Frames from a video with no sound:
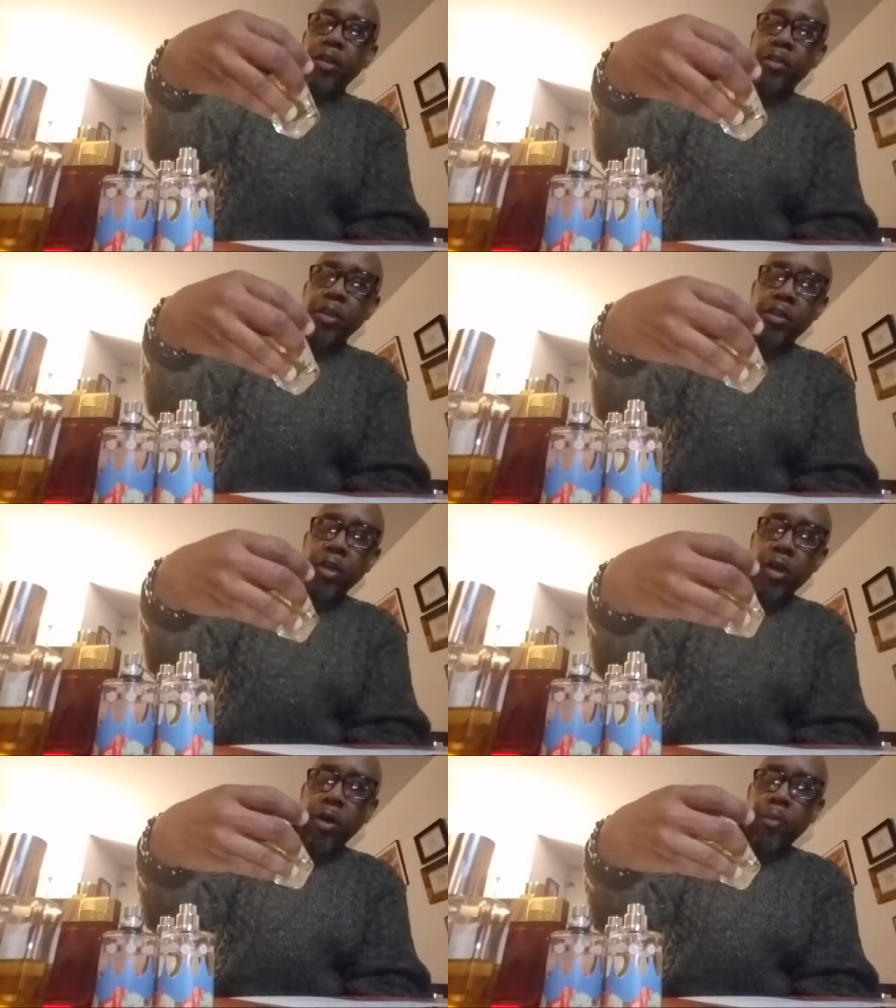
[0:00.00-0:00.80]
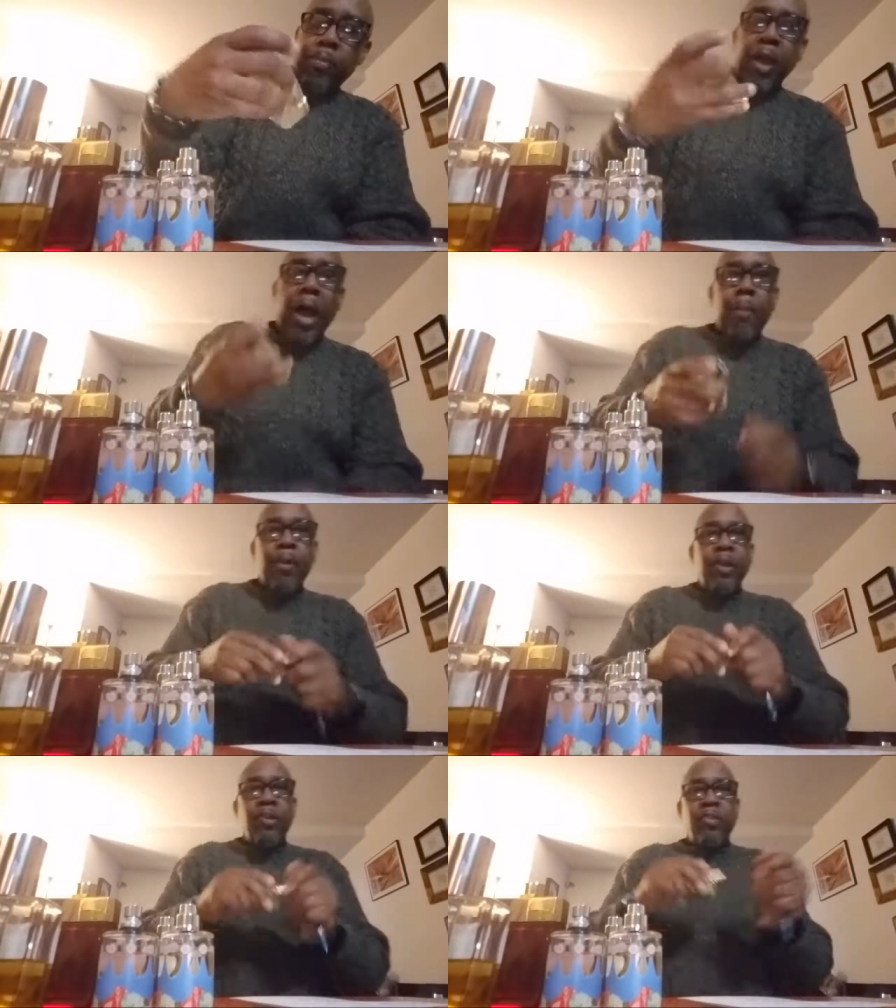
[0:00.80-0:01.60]
the the, the um the amber
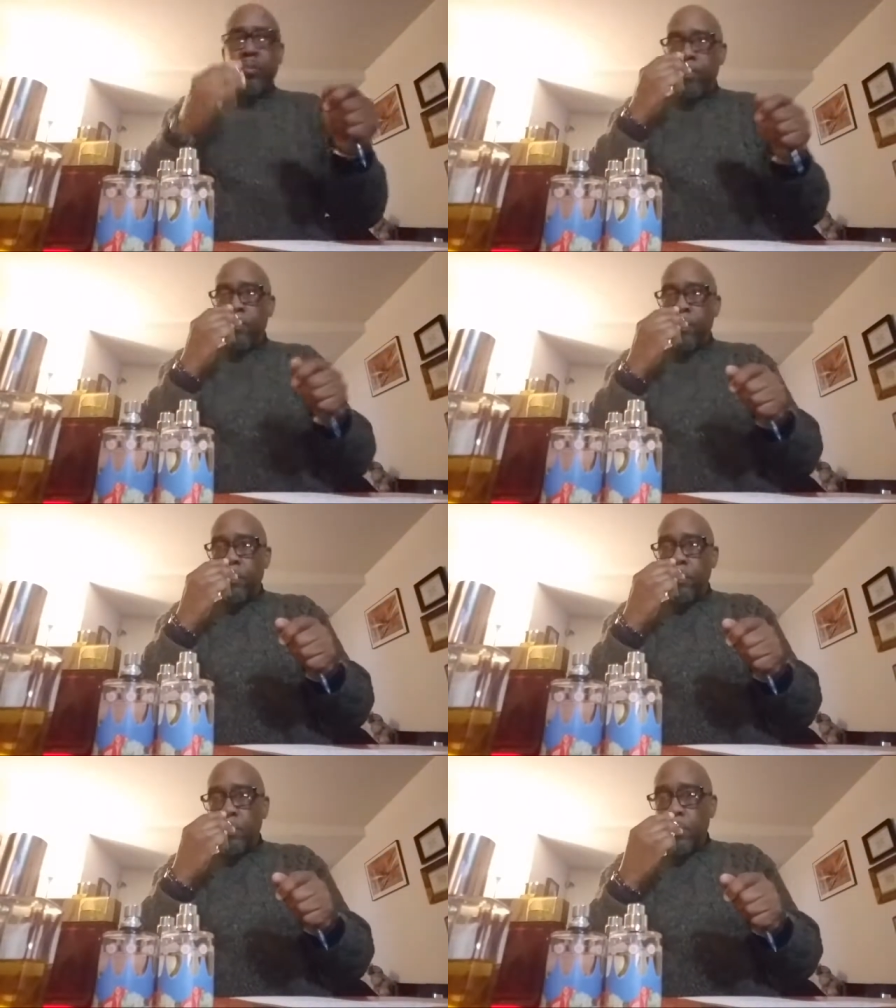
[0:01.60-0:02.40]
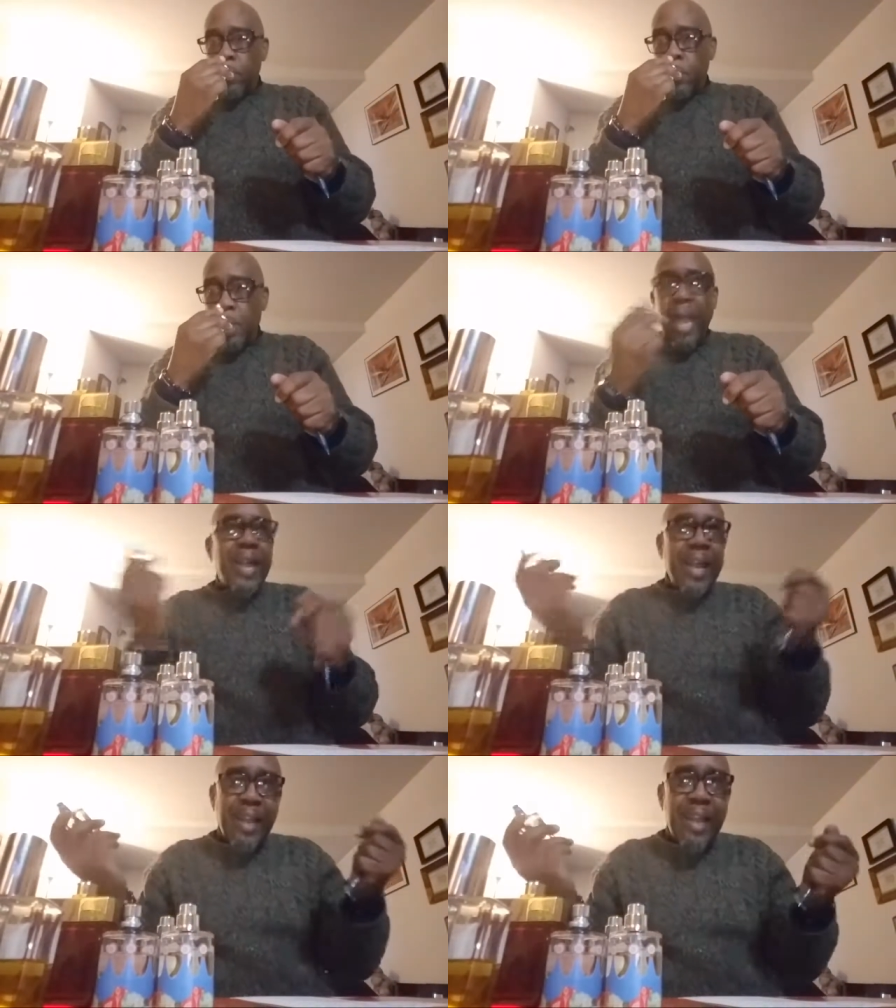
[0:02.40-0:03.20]
in this. I
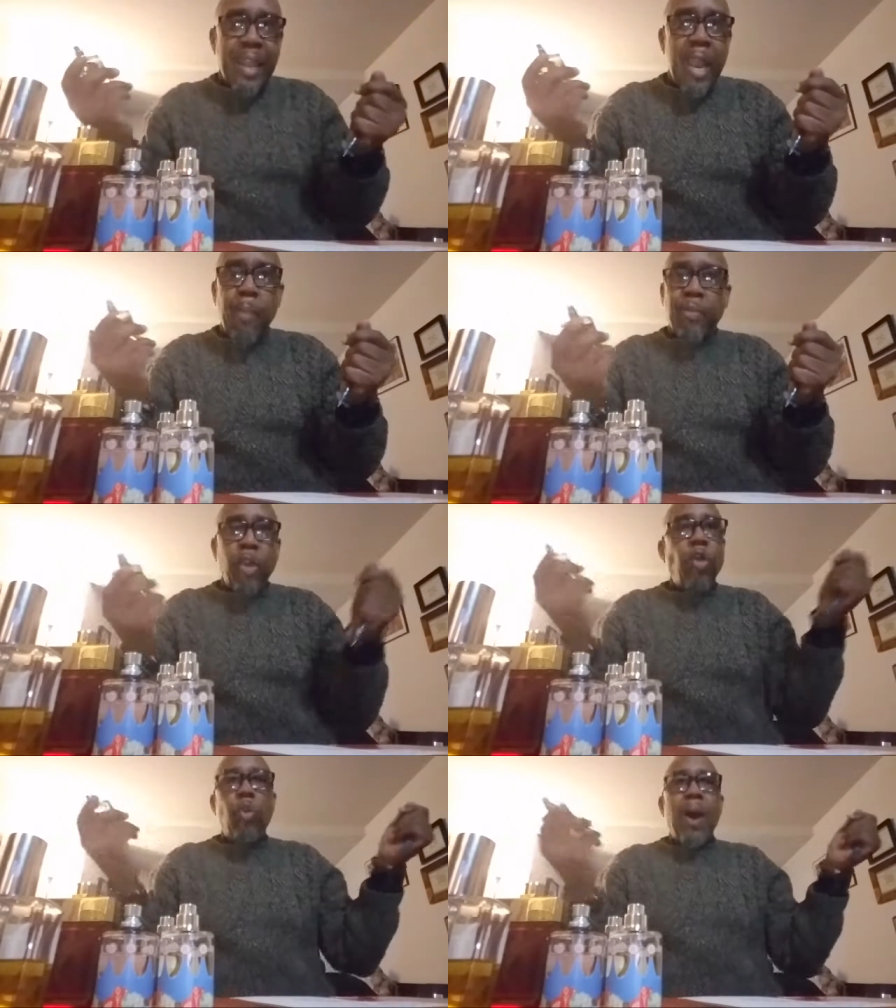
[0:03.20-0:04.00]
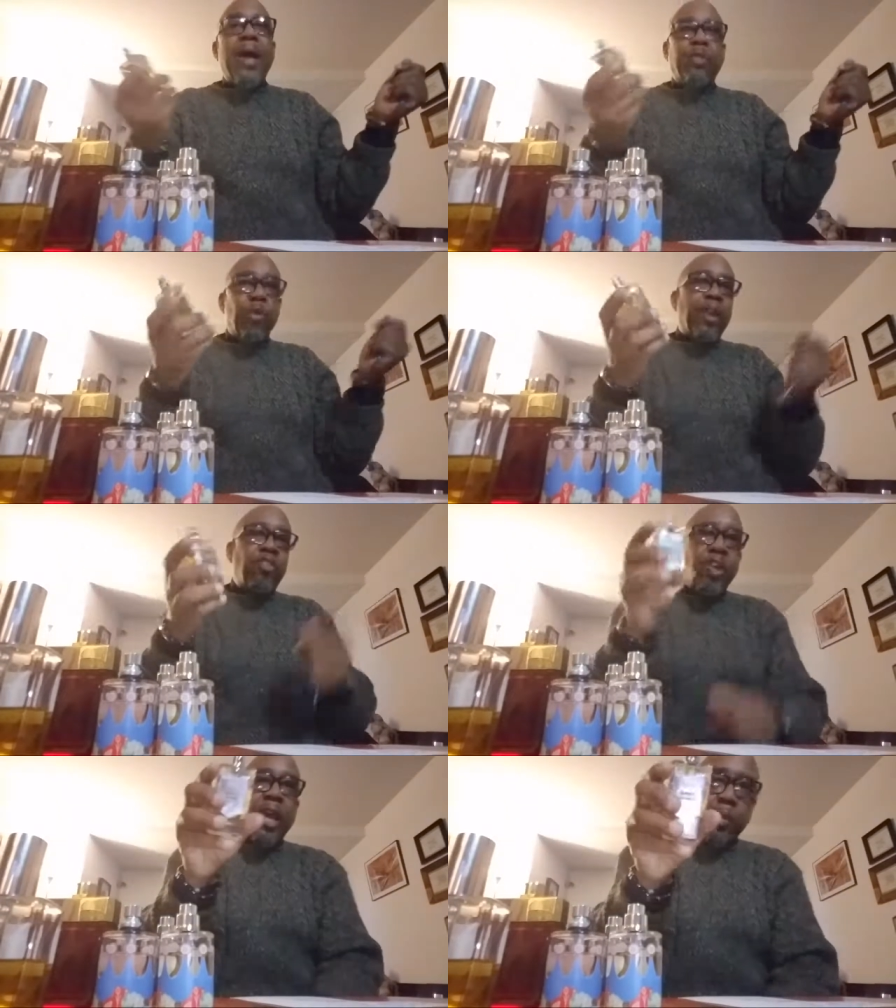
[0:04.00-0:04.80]
got a lot of ambers. I don't know why I thought I
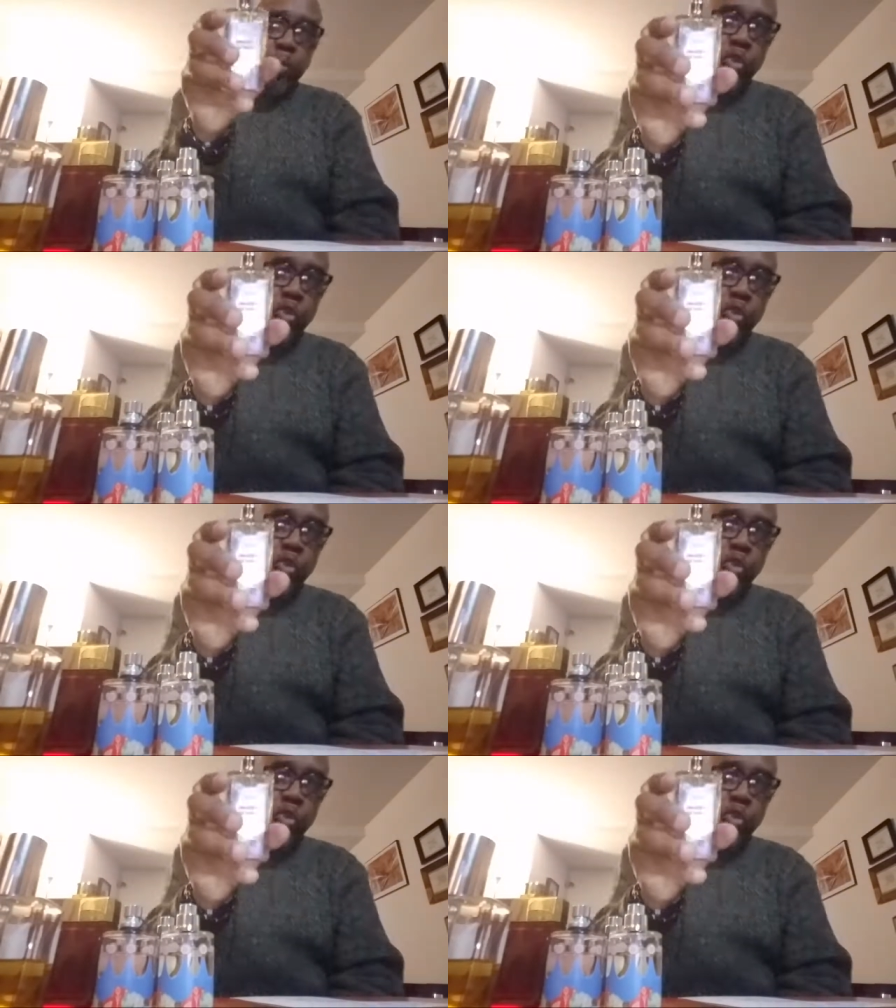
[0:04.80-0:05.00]
should have got the